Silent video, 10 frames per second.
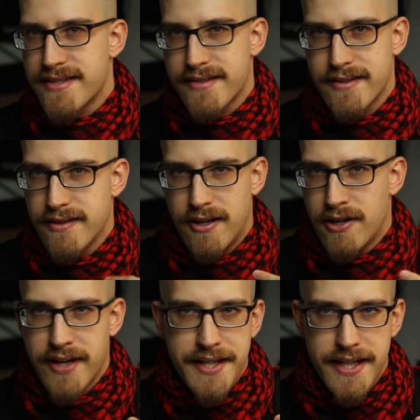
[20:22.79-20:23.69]
is
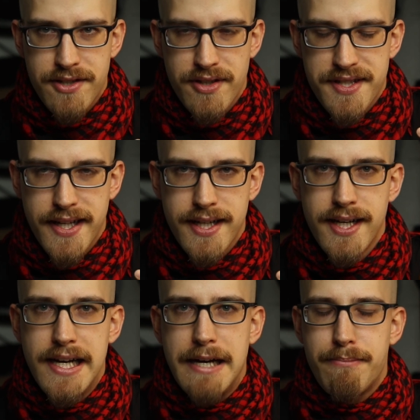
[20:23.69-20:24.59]
already interesting,
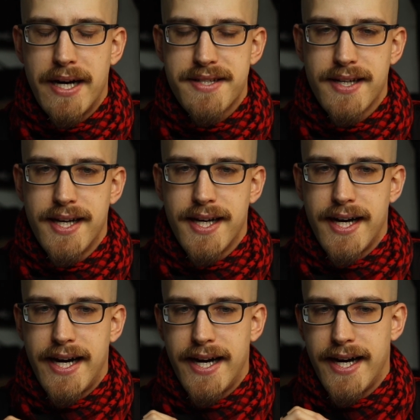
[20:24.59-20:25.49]
but
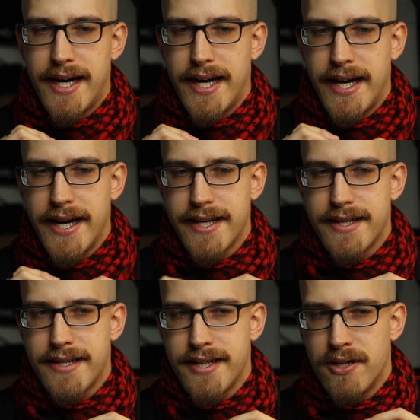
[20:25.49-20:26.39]
I
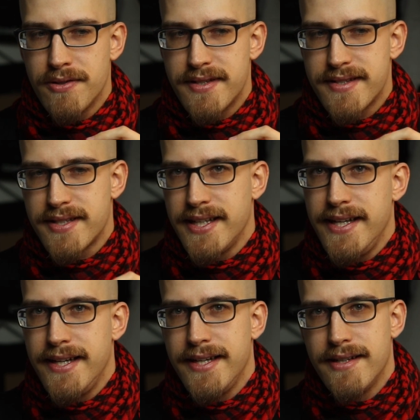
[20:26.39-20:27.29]
don't
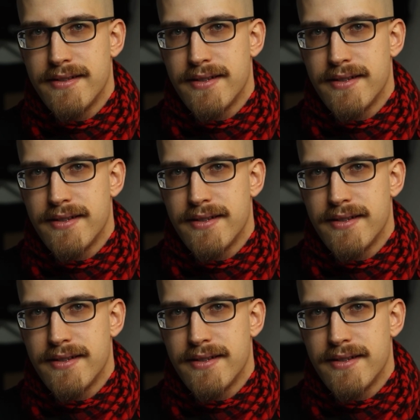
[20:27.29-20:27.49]
see